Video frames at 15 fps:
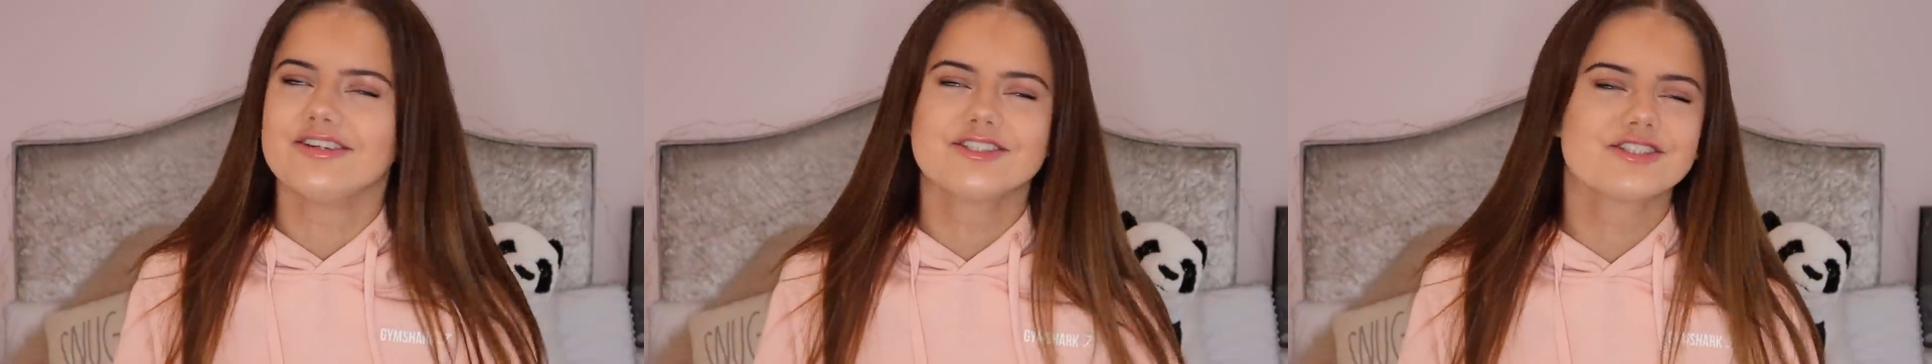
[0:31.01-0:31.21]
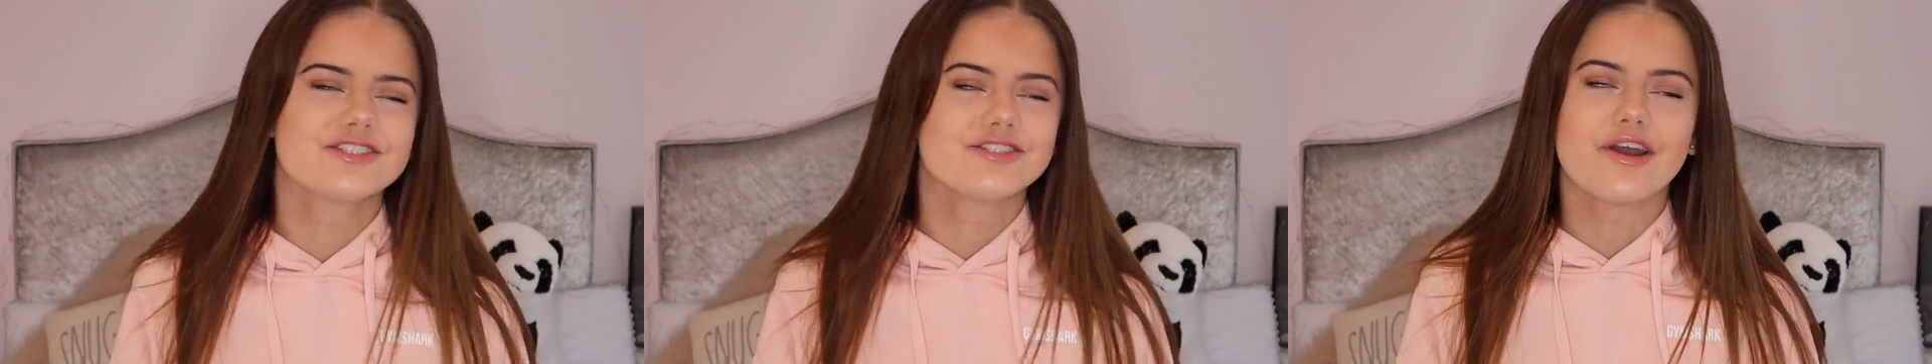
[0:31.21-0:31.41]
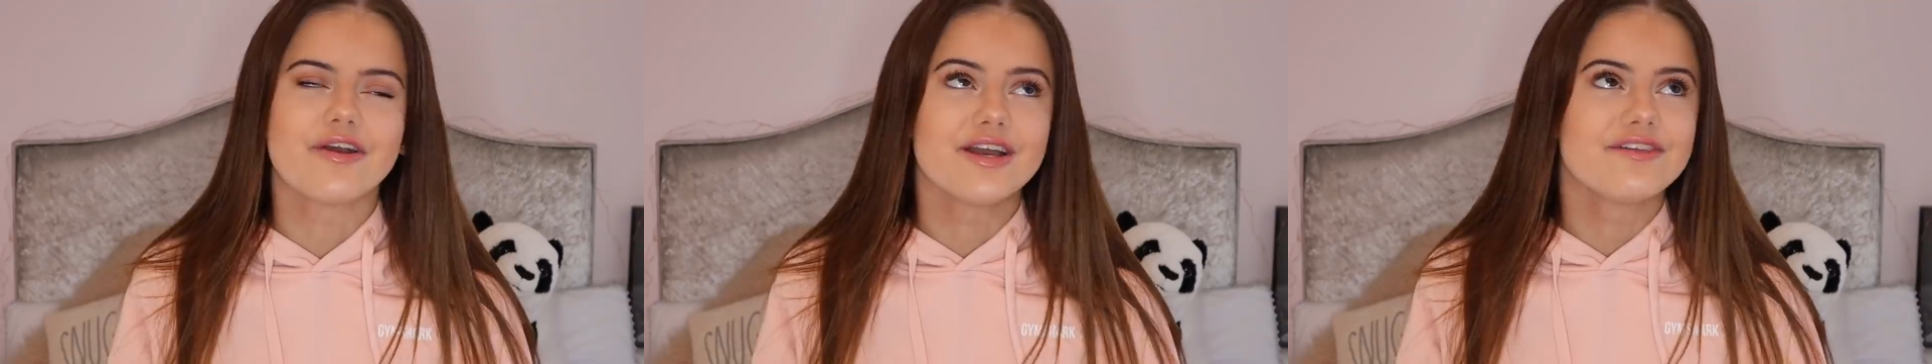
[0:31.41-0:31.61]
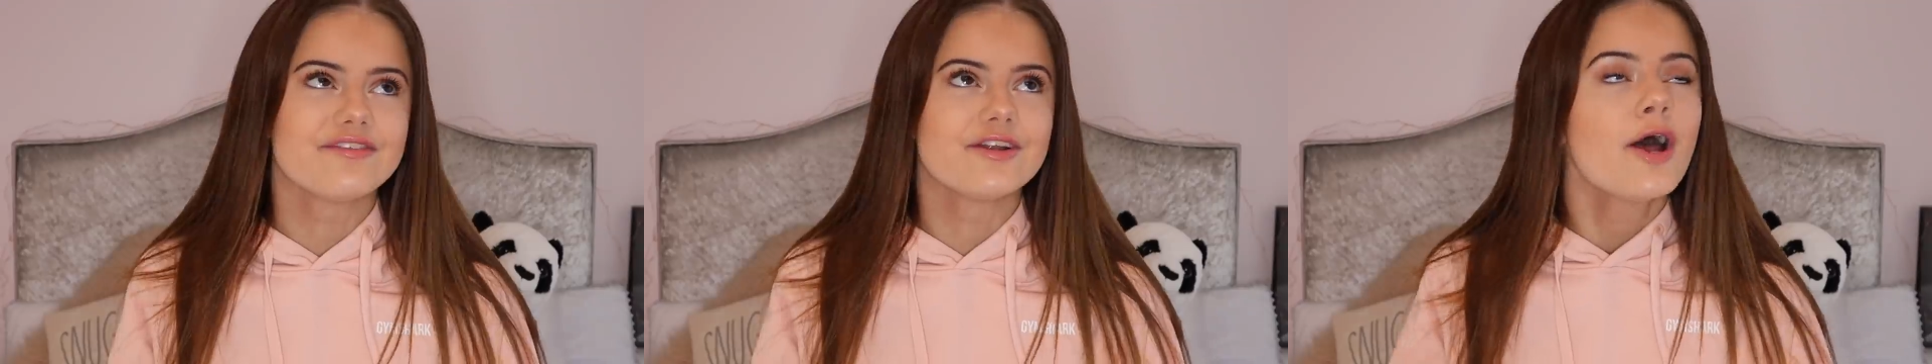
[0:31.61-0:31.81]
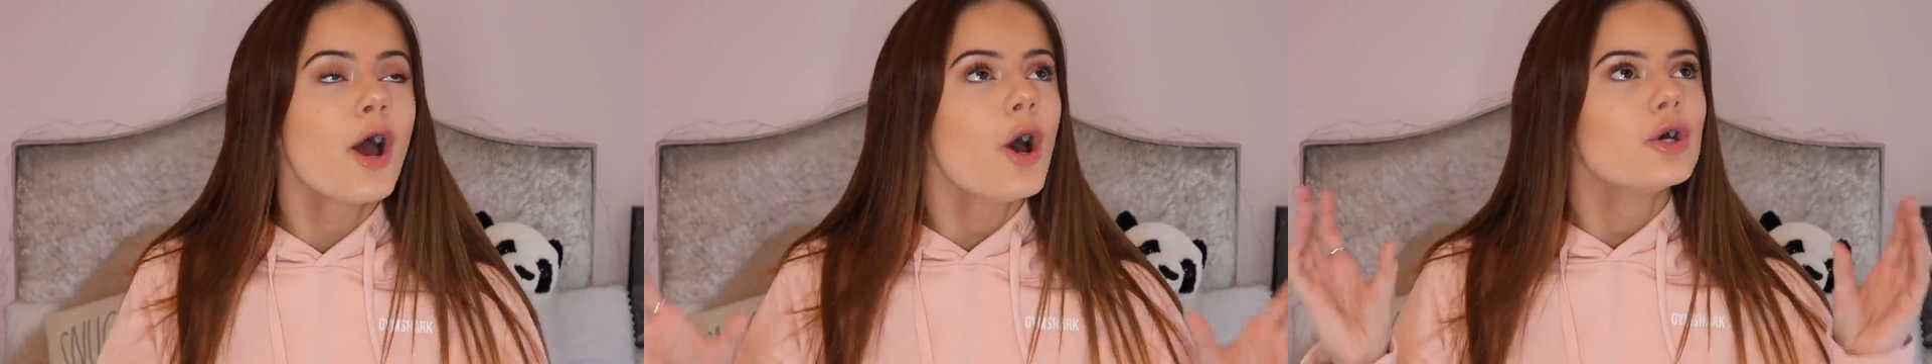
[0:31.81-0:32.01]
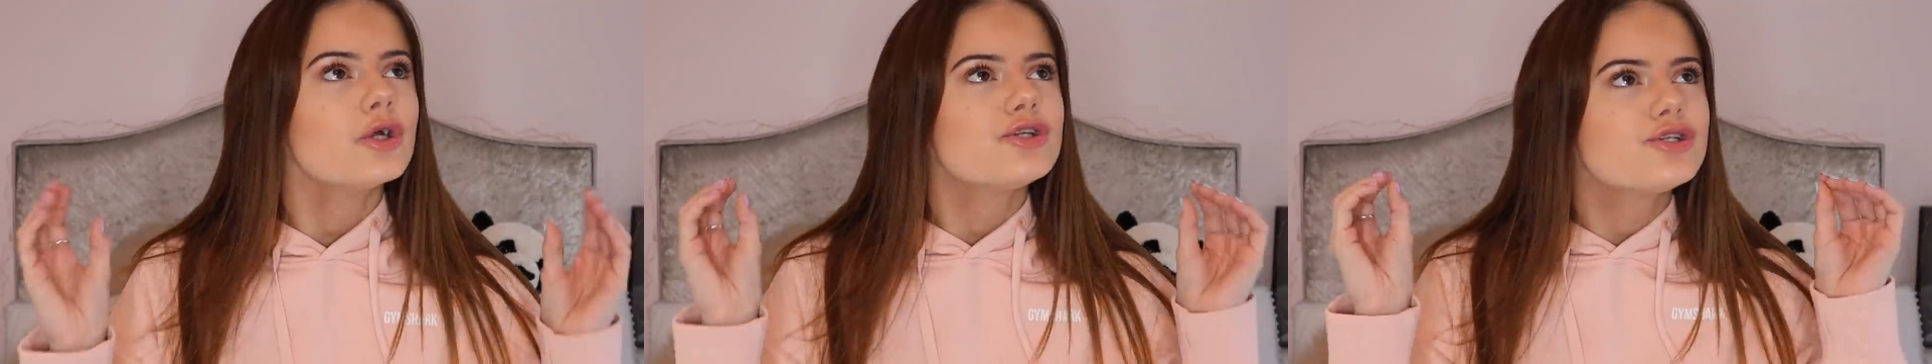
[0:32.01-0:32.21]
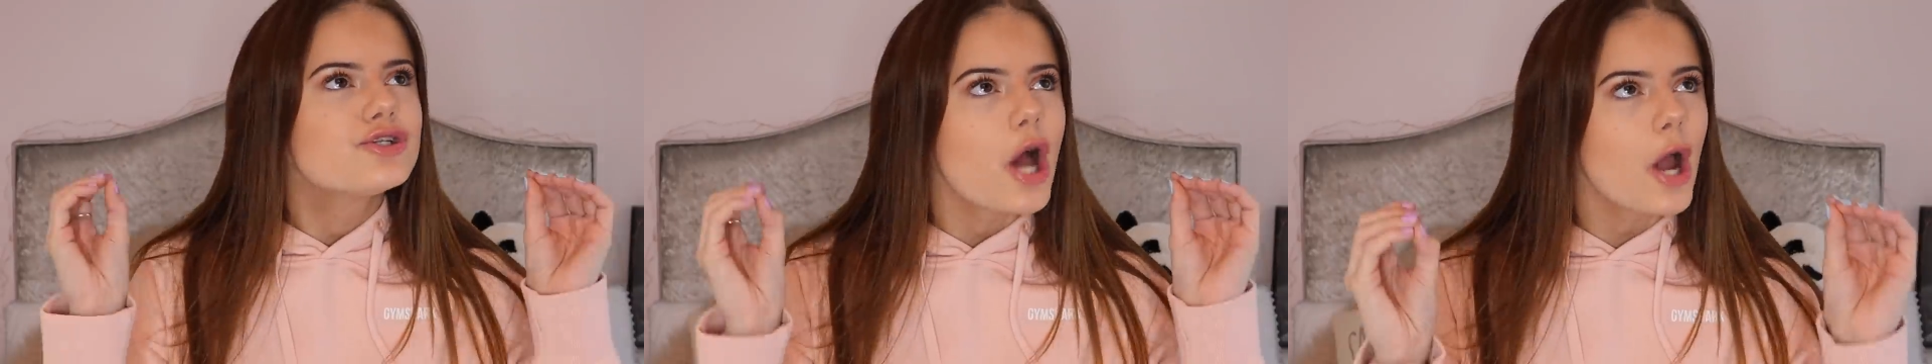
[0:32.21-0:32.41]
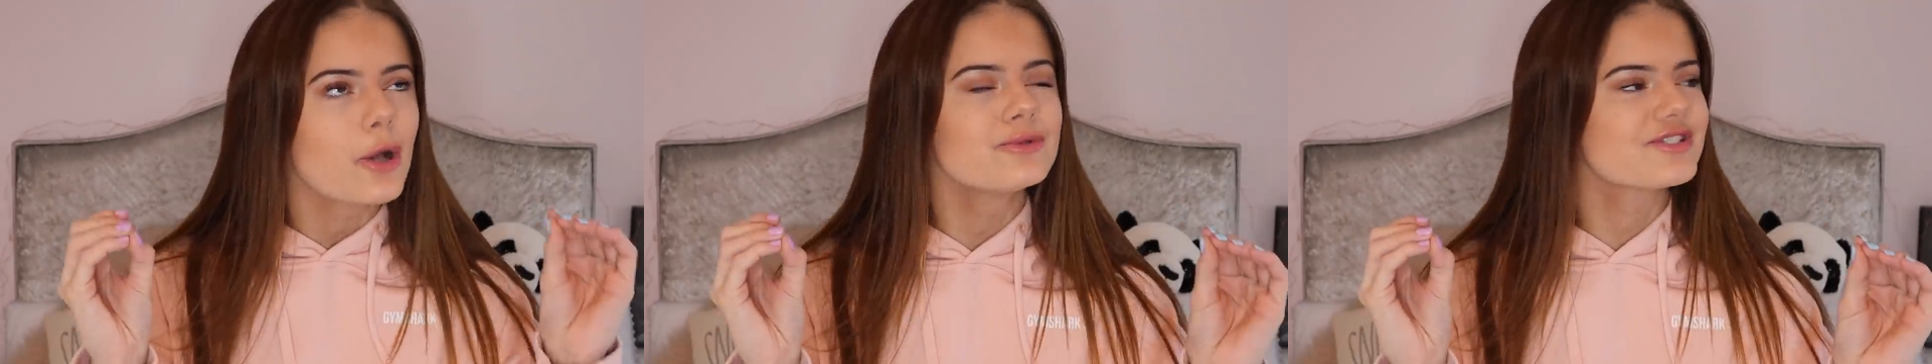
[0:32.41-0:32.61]
just don't even,
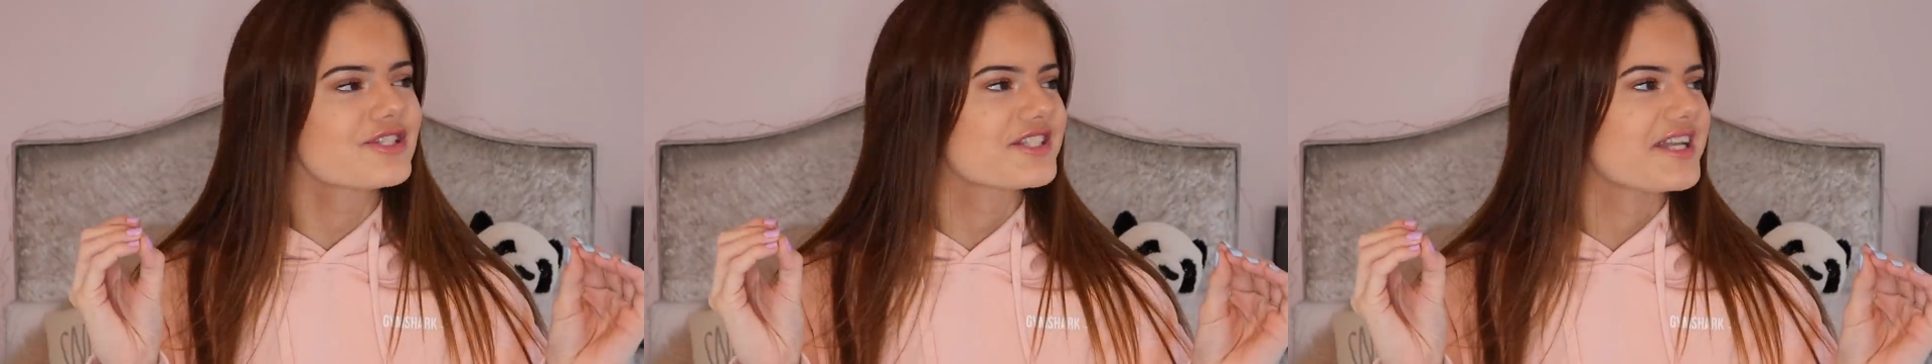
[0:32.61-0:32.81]
don't